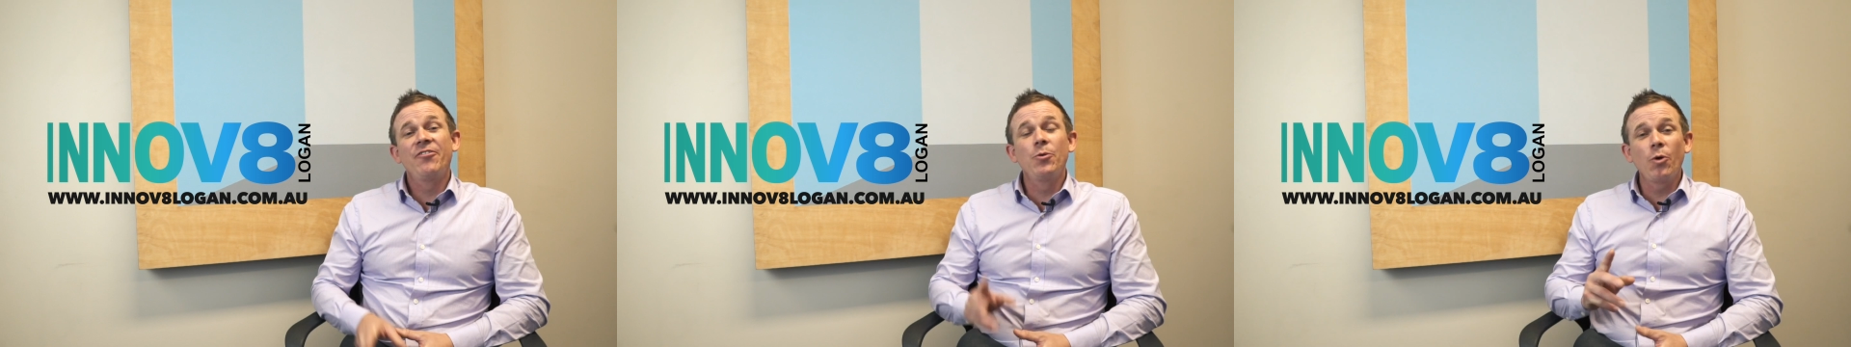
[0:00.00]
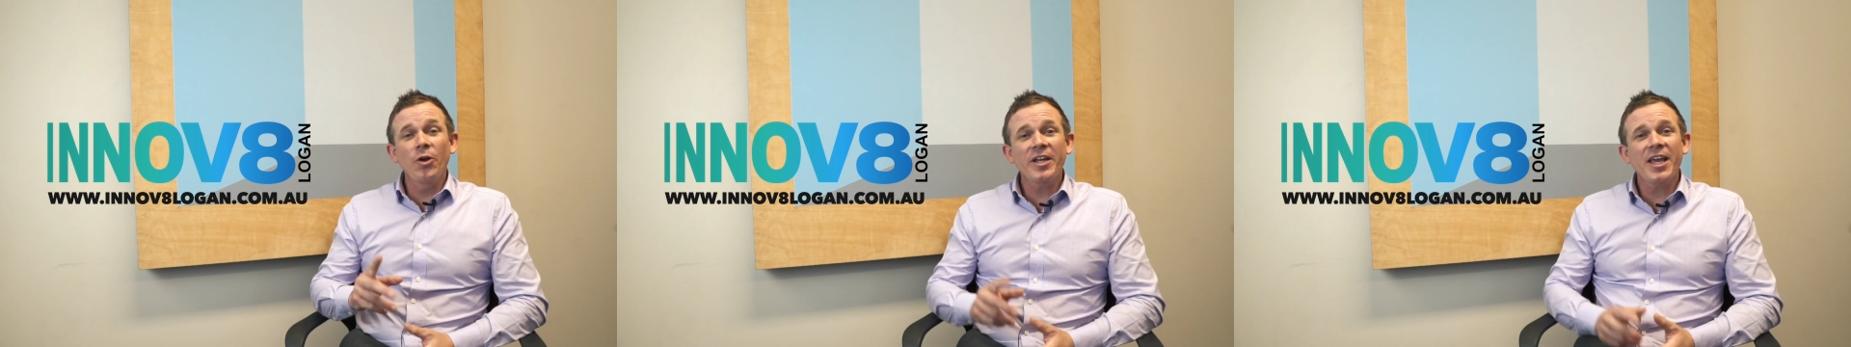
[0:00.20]

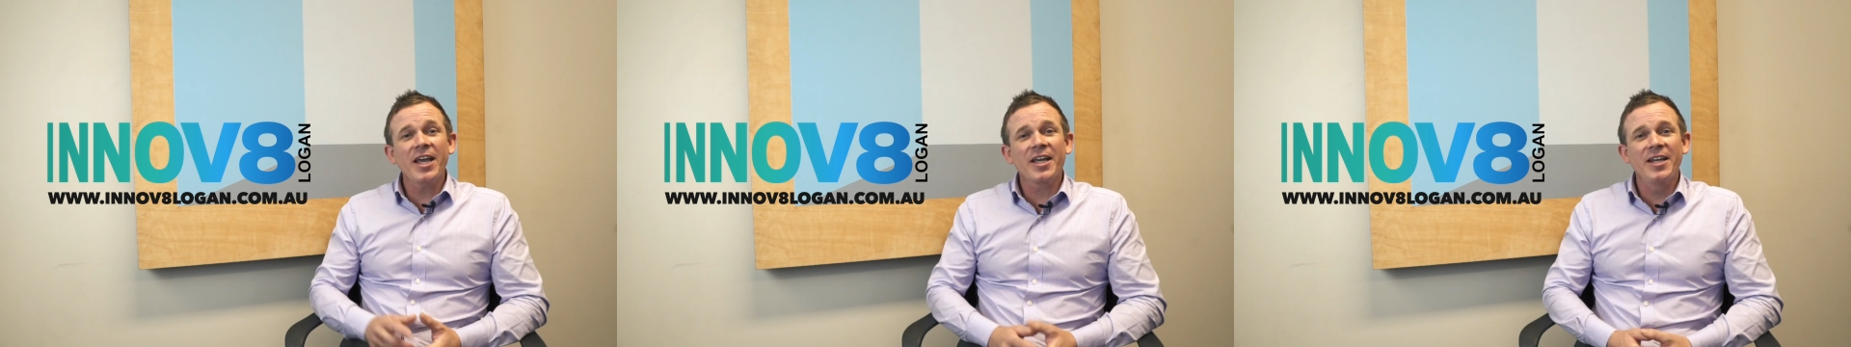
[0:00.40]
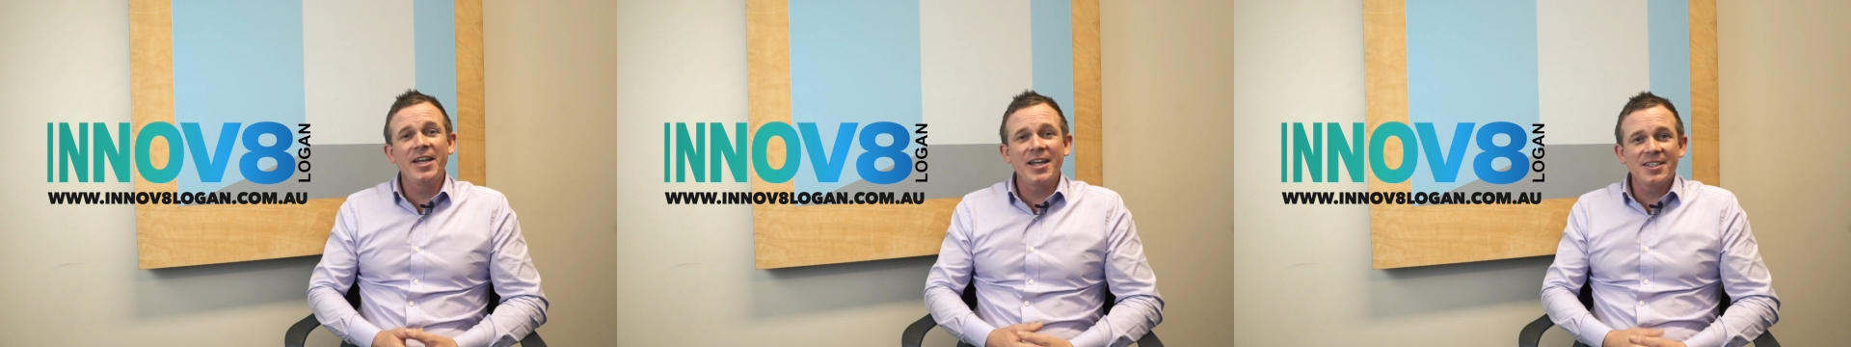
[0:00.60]
If you want to
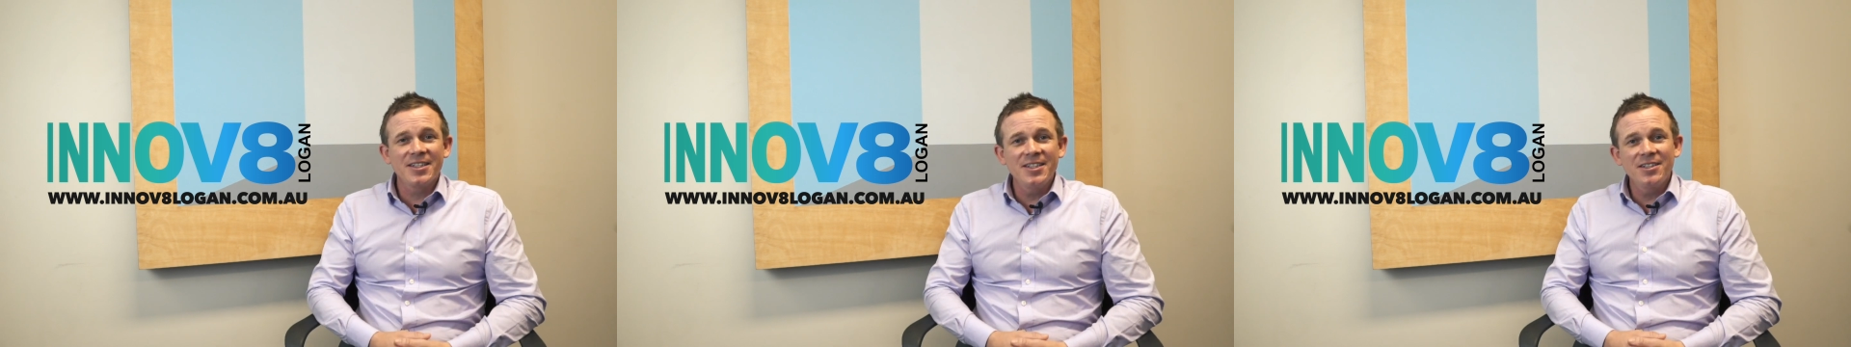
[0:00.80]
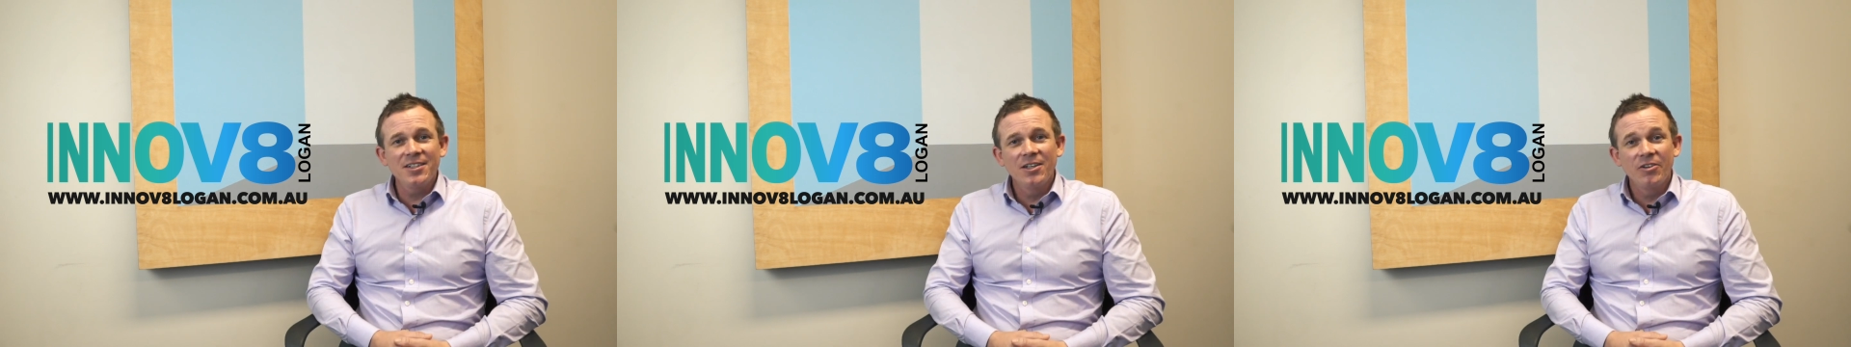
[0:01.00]
get
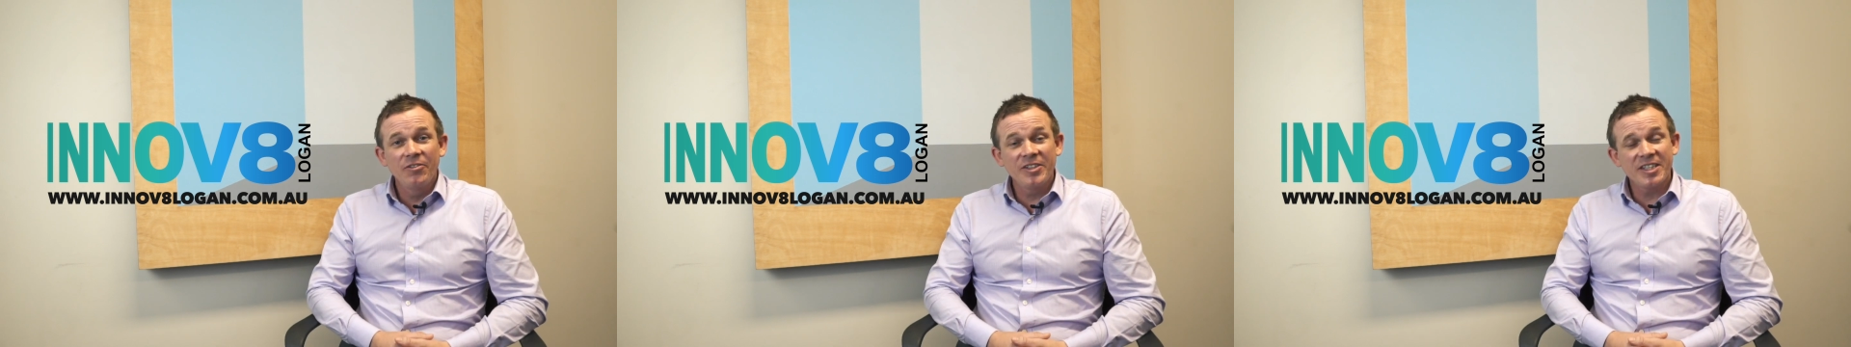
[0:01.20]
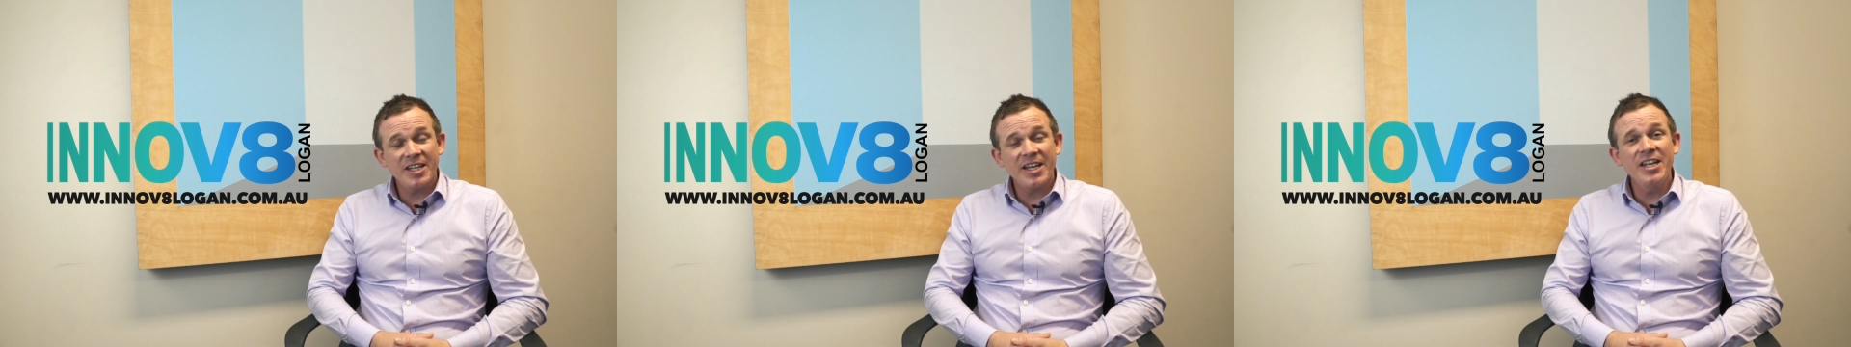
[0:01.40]
connected,
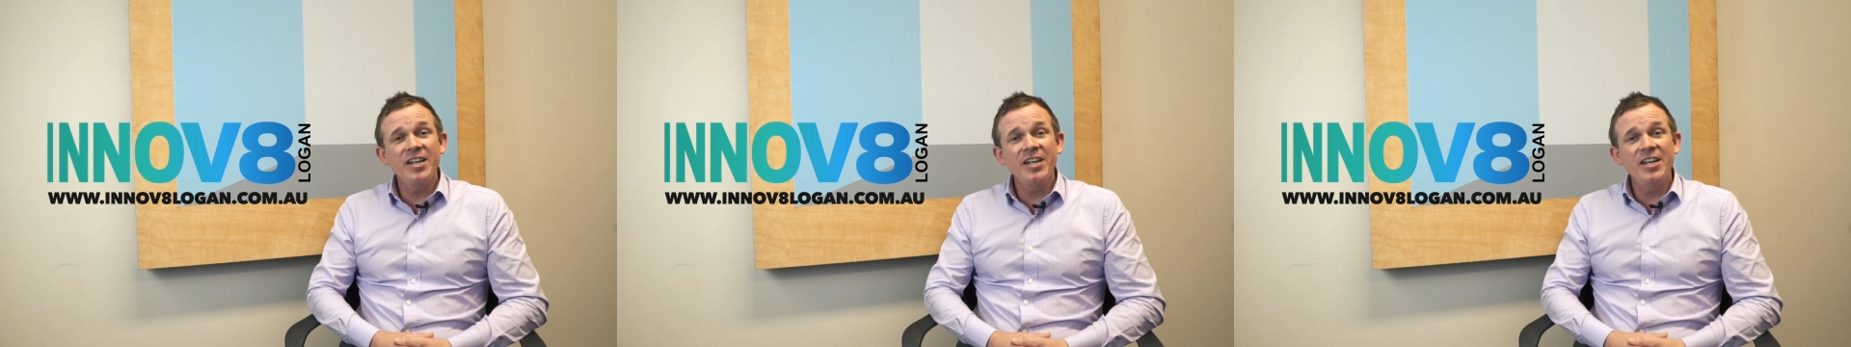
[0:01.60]
visit